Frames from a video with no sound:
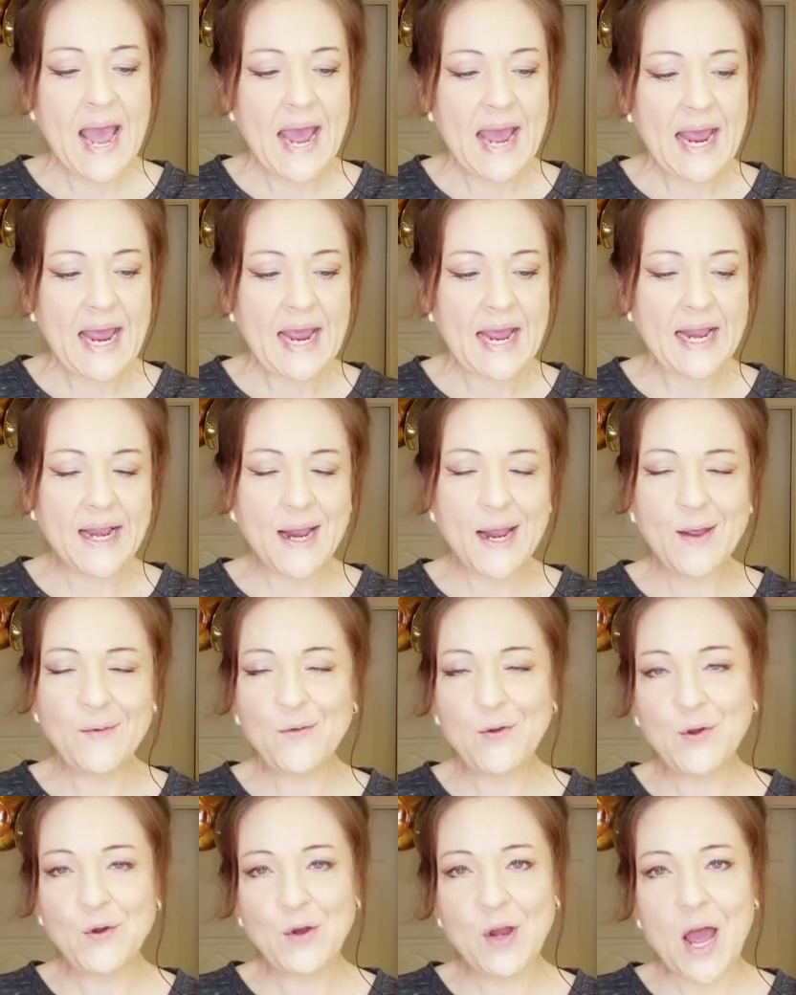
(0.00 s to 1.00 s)
And
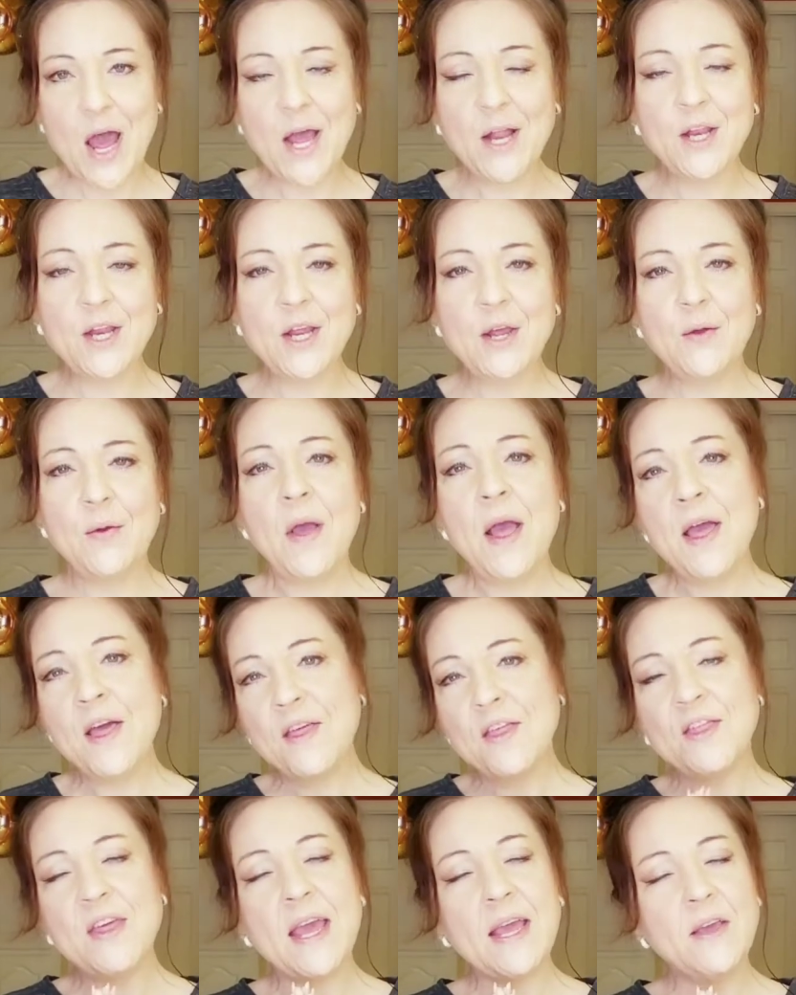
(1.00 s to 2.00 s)
if you're not new,
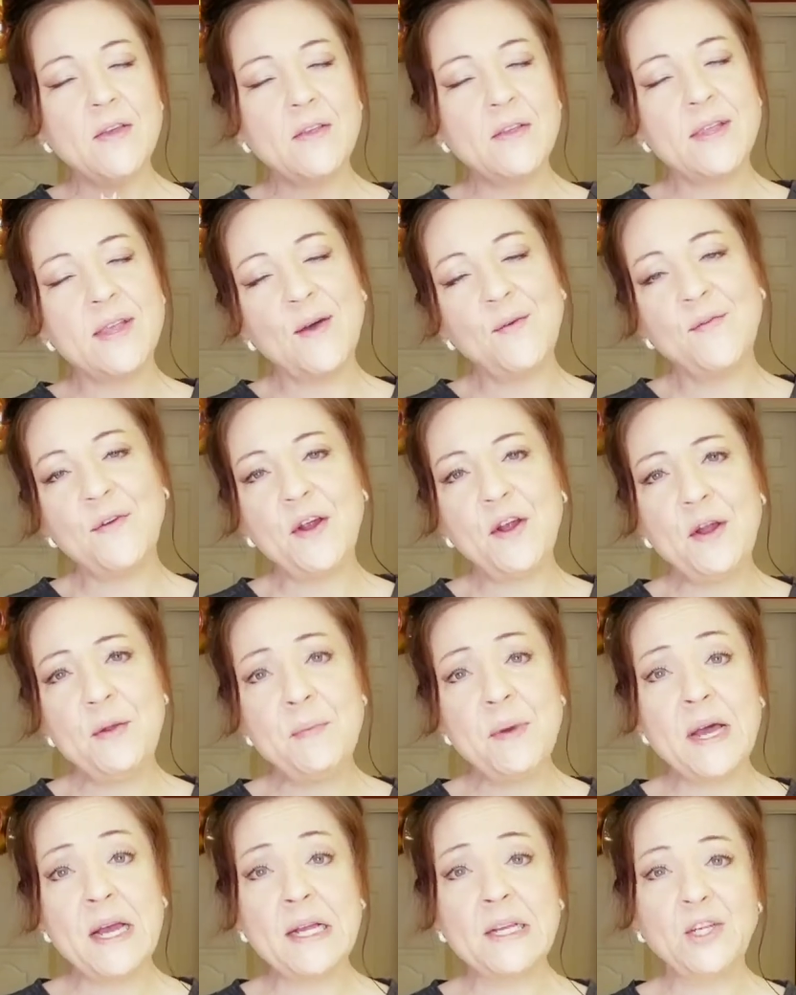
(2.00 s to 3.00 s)
thank you so very
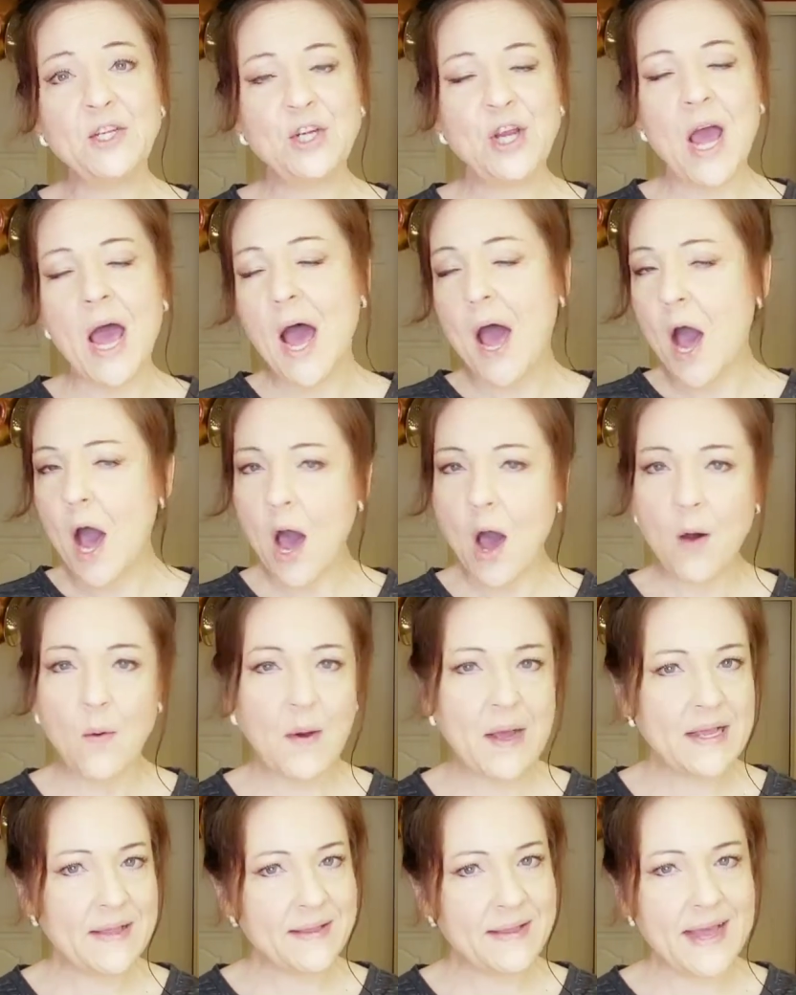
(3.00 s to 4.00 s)
much. I
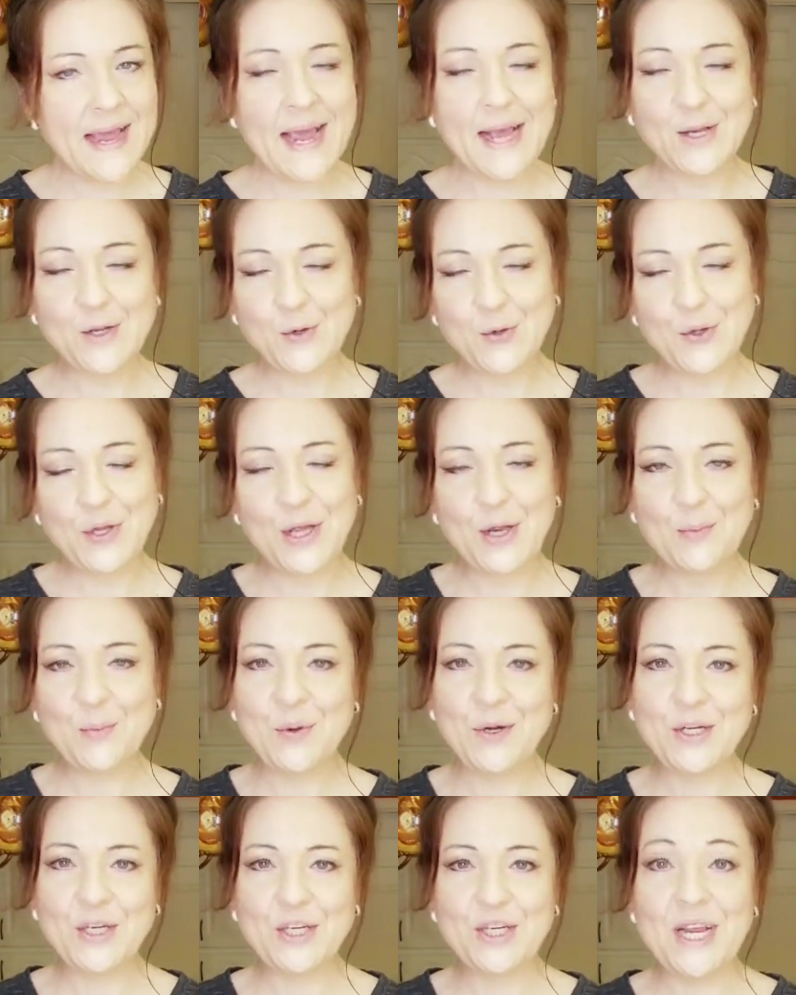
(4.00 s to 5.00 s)
always say I truly
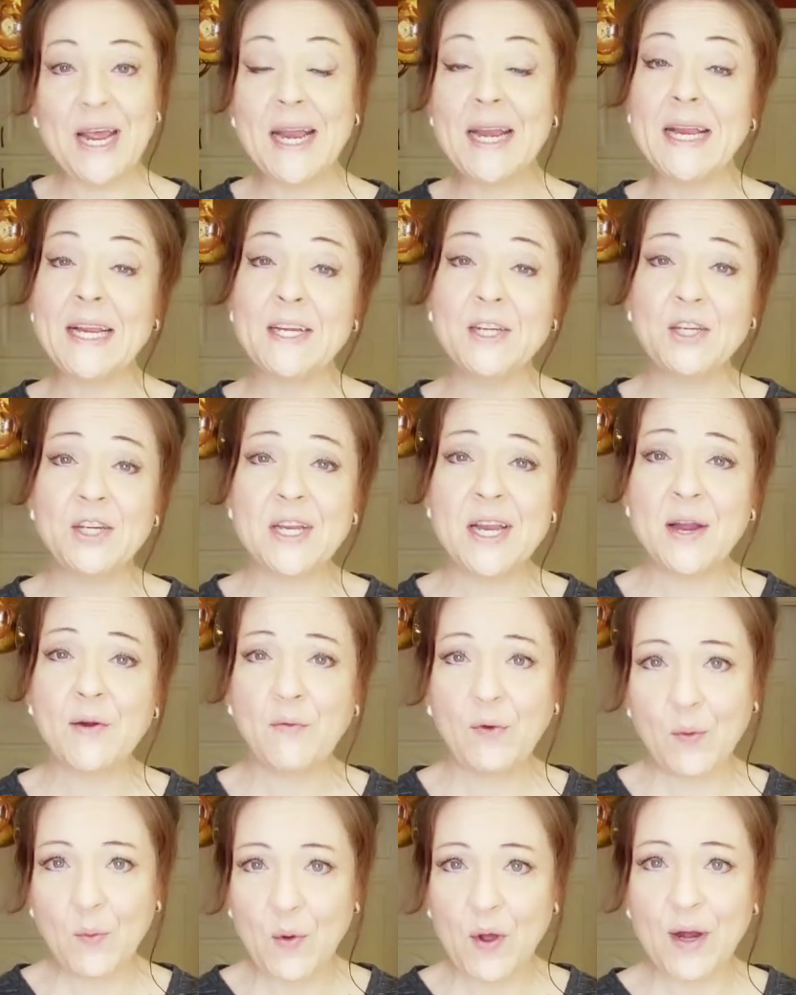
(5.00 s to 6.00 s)
appreciate each and
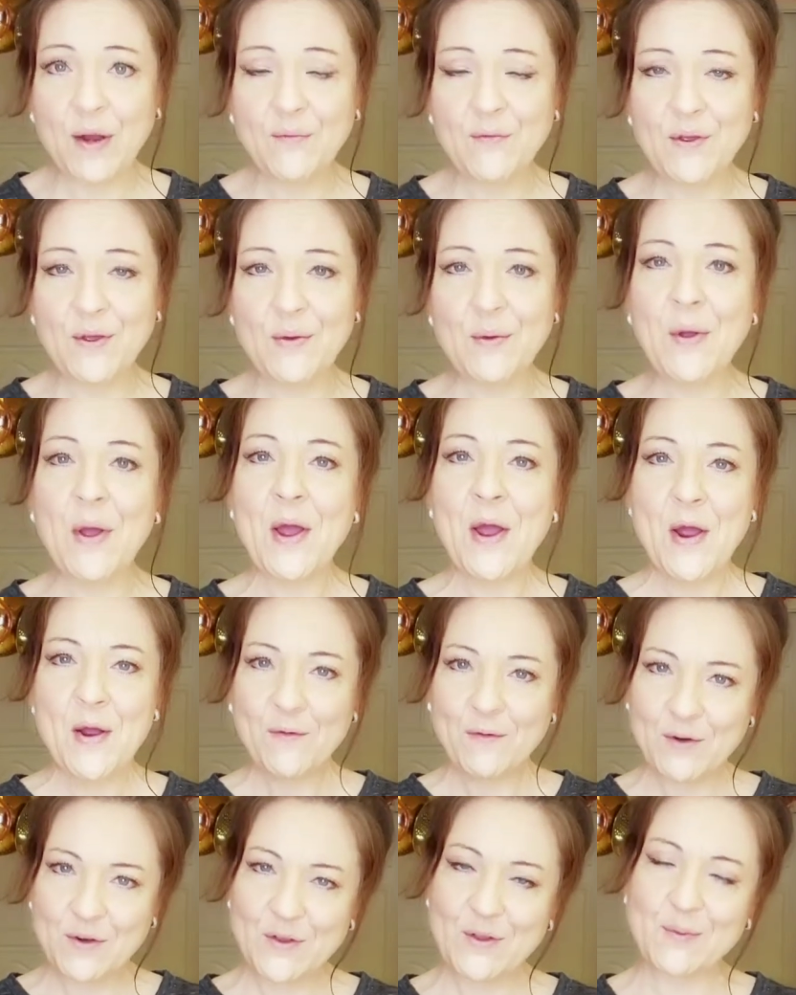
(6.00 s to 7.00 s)
every one of you
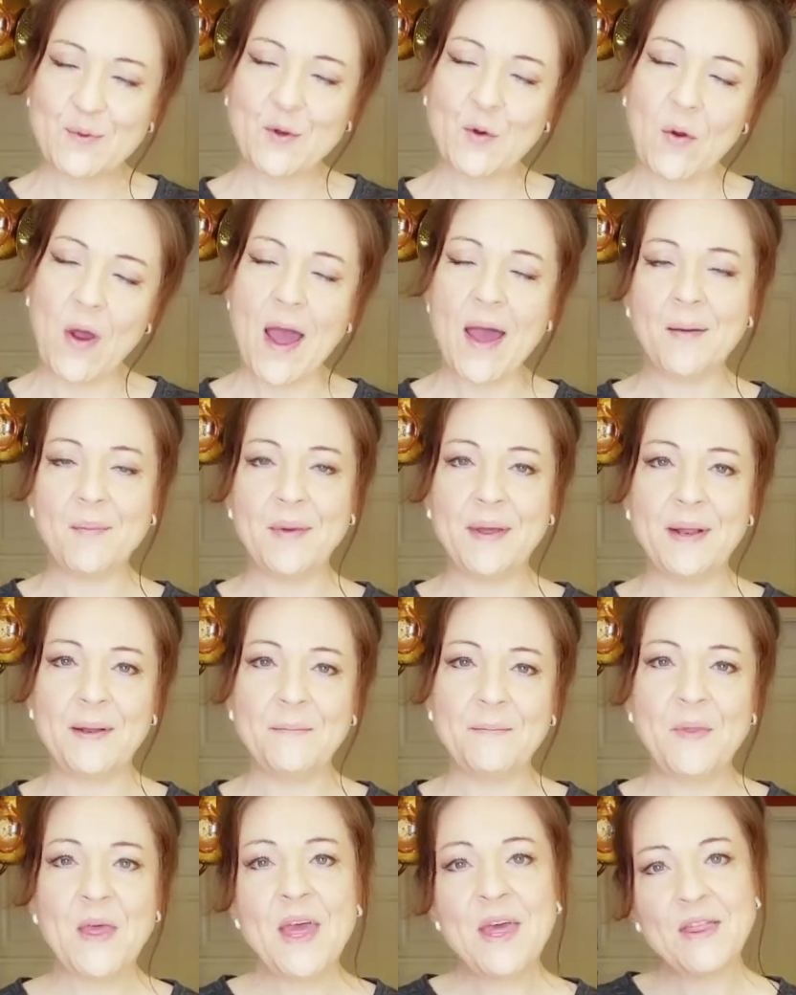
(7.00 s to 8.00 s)
for subscribing.
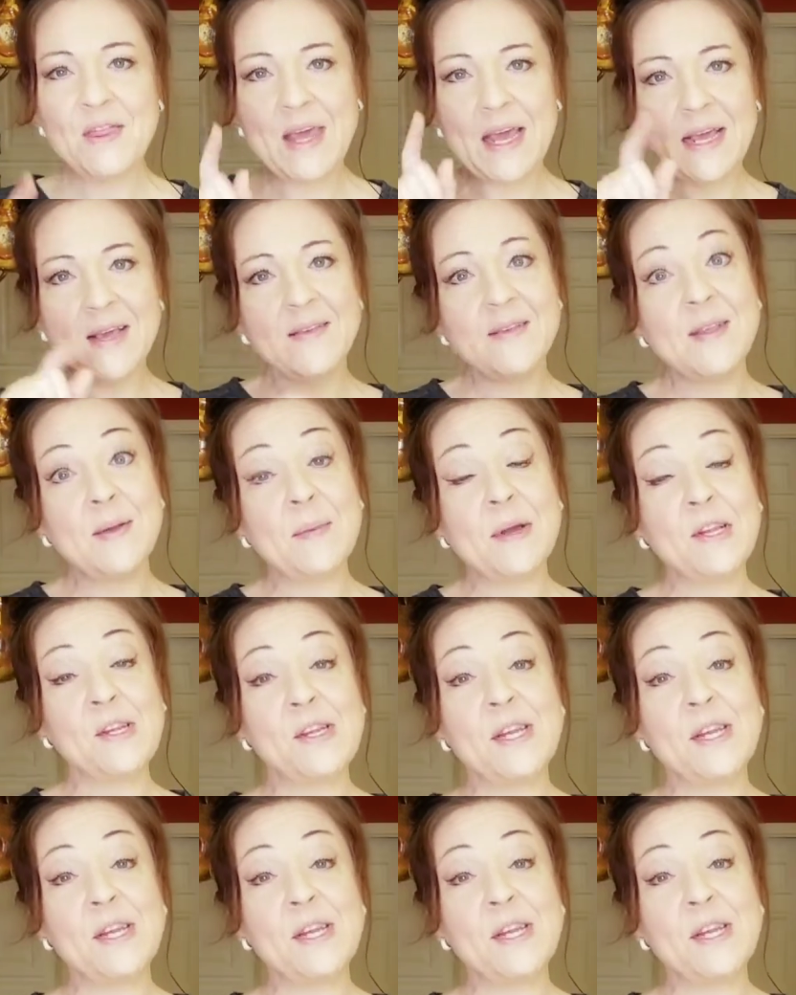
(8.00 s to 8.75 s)
Thank you so much.